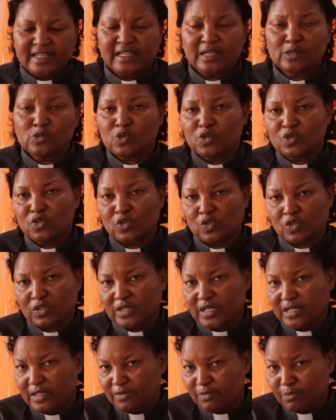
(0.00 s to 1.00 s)
I just want to
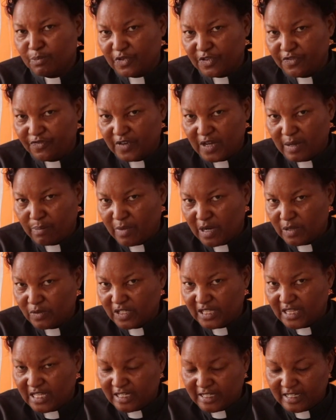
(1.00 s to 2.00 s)
talk briefly
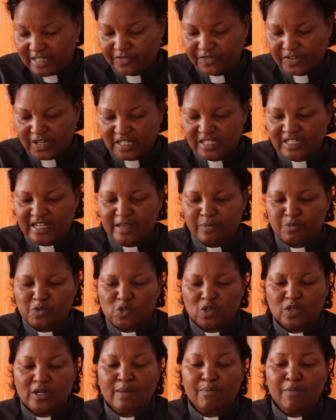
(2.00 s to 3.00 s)
about the different
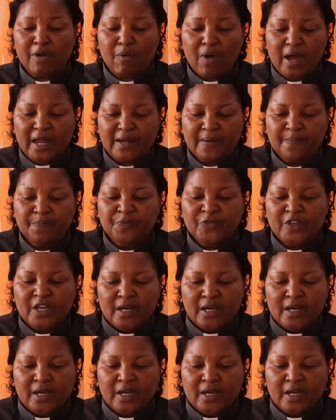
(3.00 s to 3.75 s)
types. So, number one